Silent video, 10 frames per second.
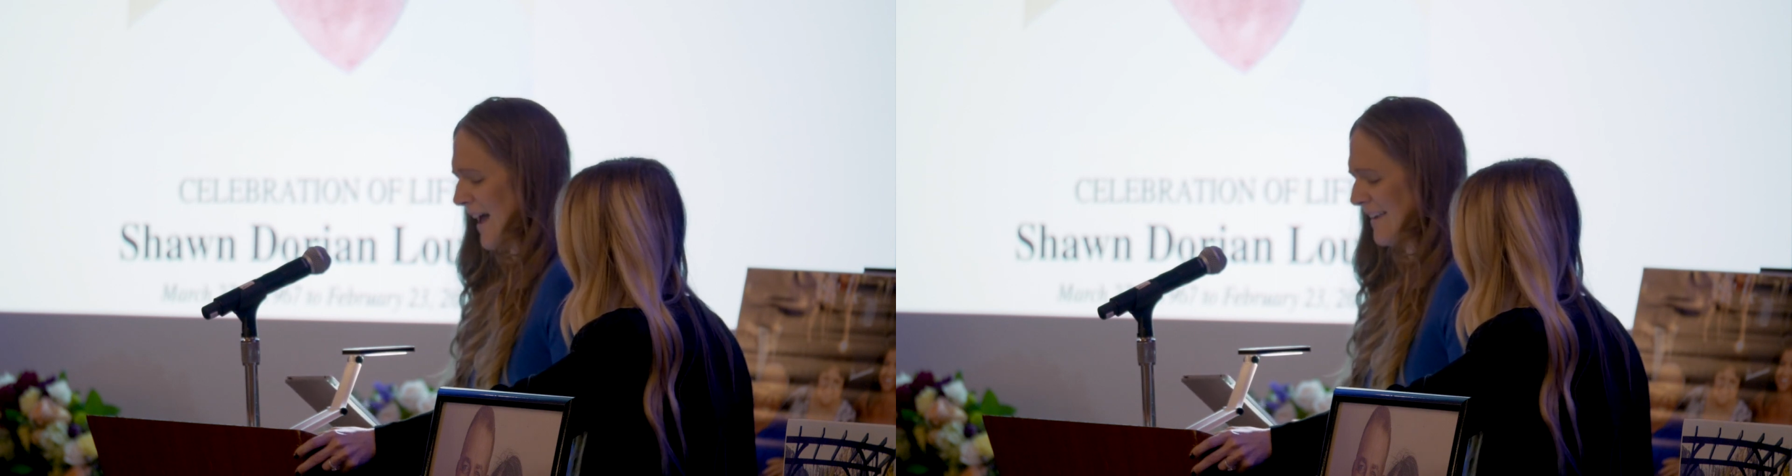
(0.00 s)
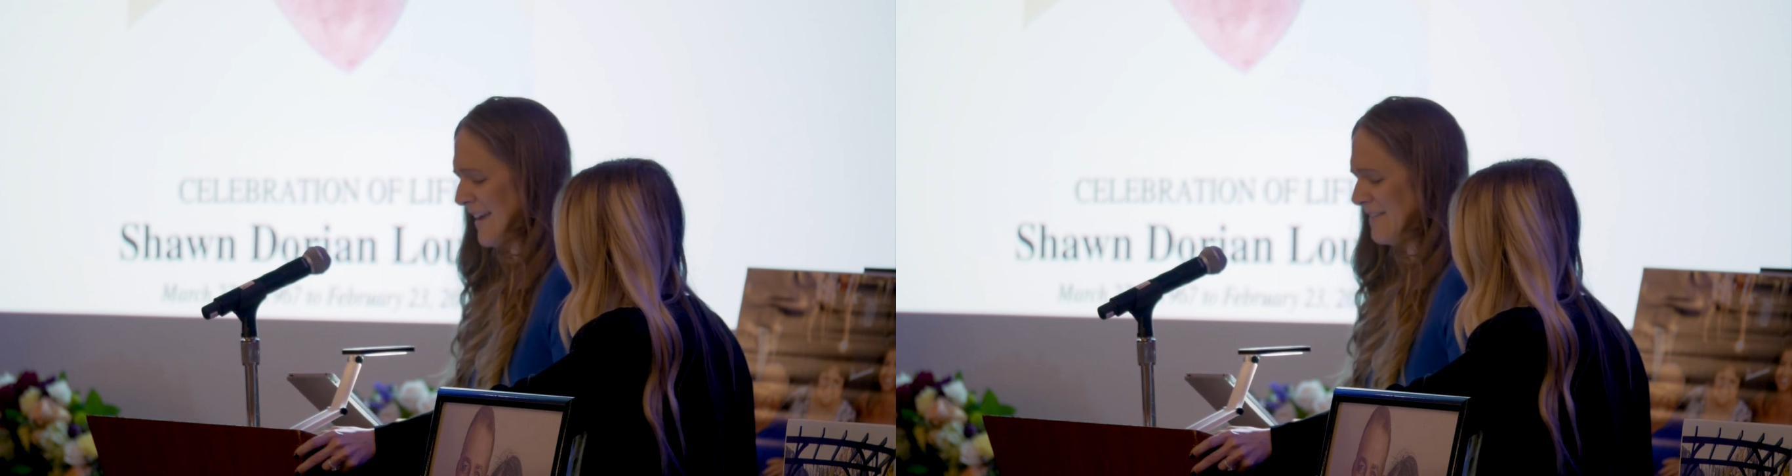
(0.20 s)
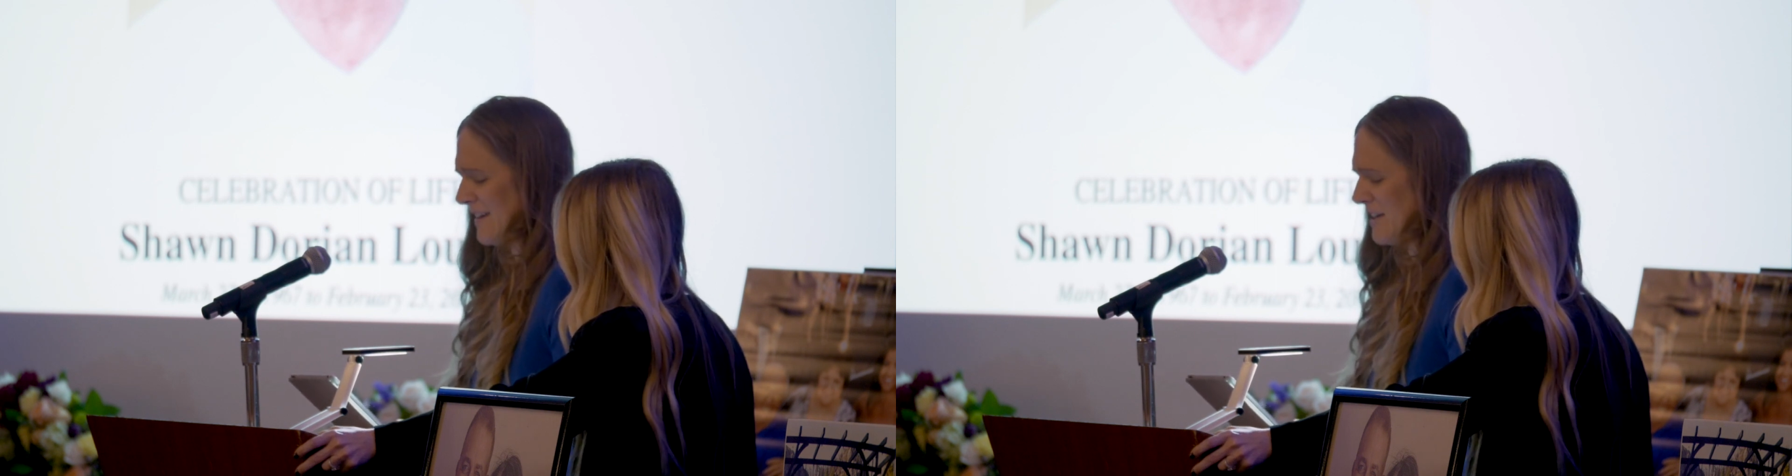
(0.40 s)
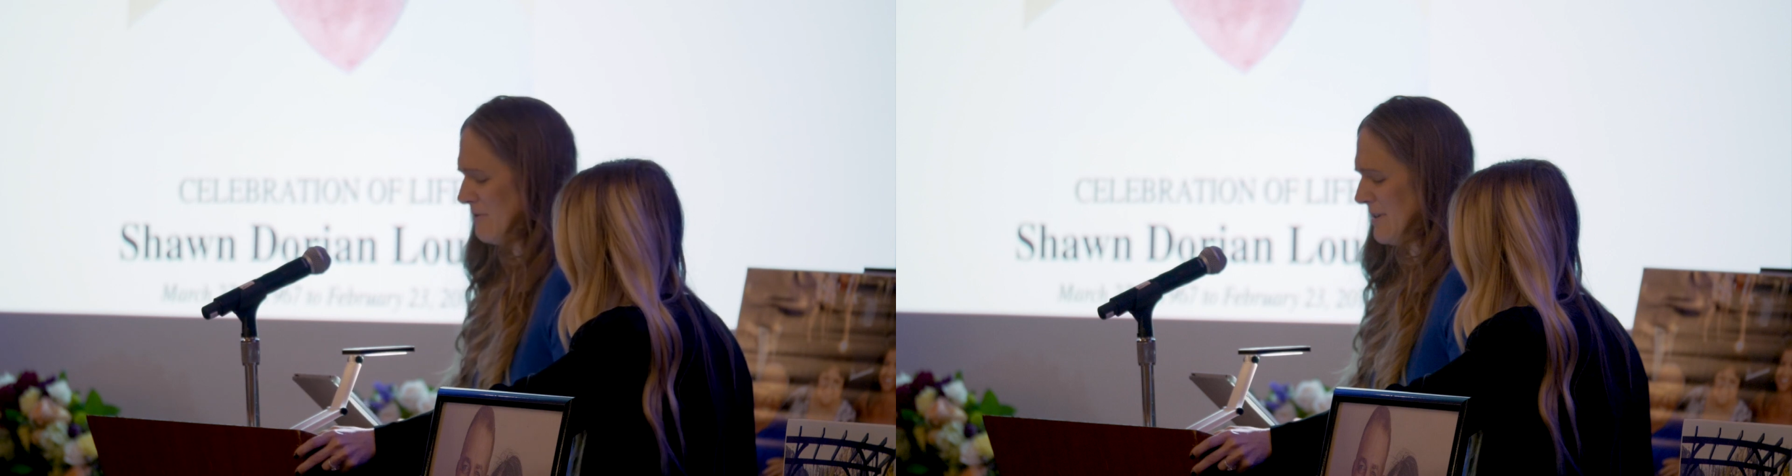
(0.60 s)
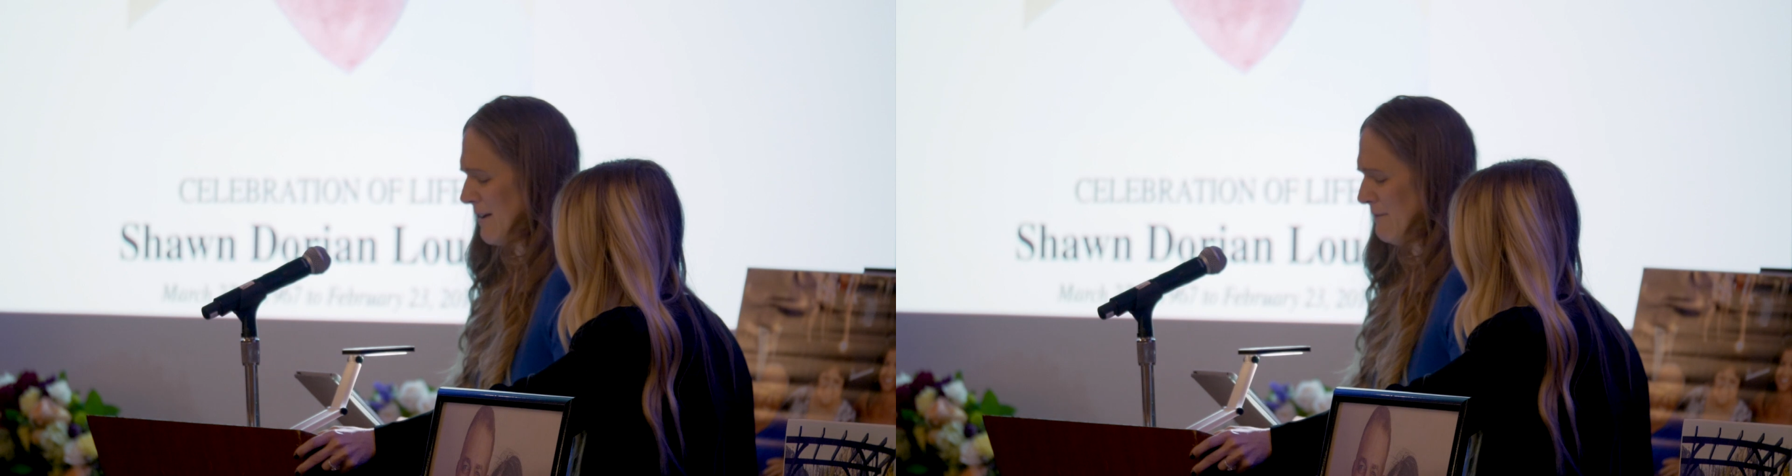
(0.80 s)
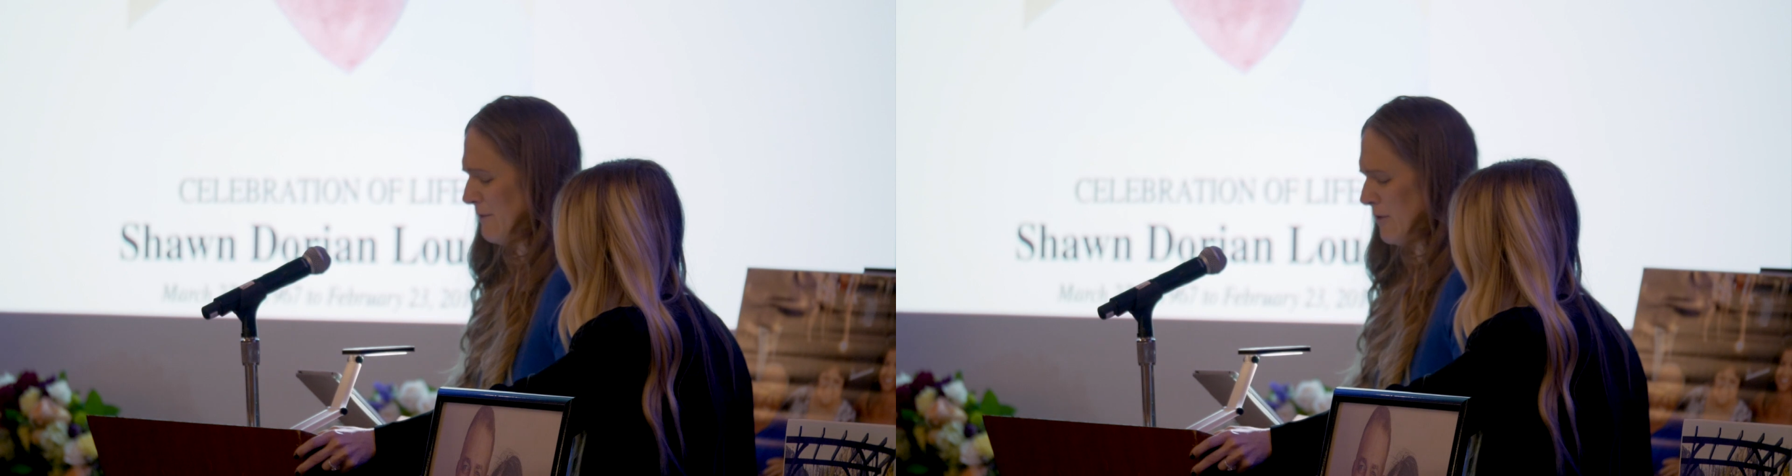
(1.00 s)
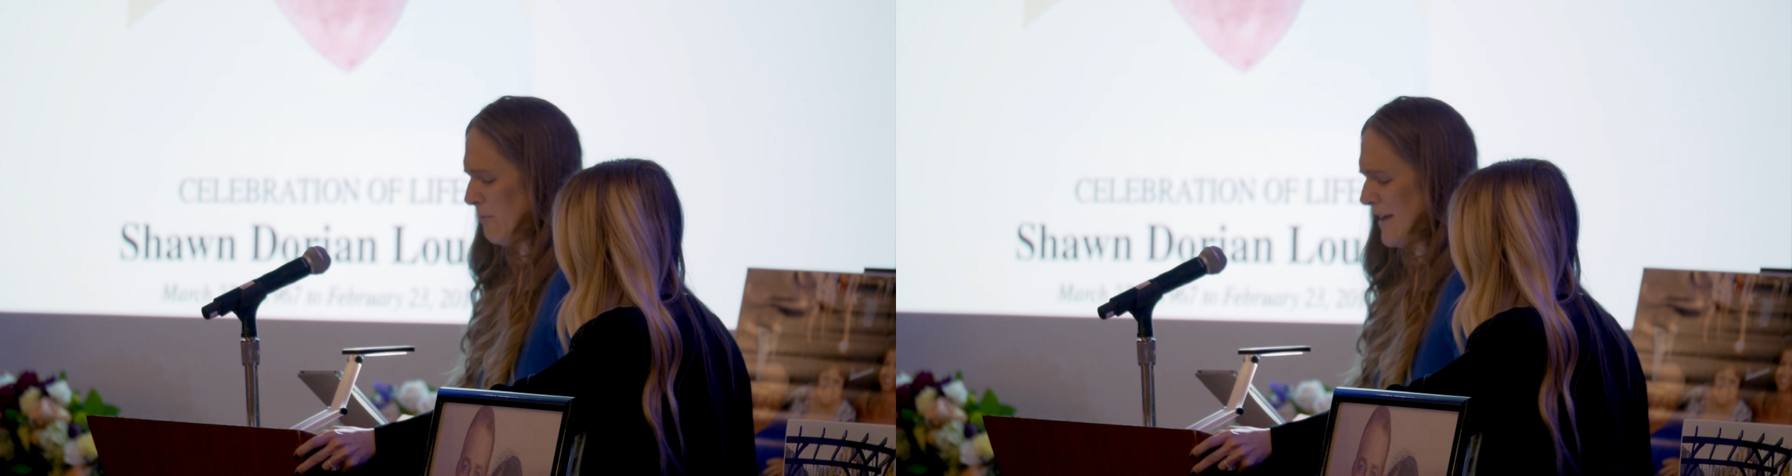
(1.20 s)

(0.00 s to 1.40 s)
I can't thank you enough for the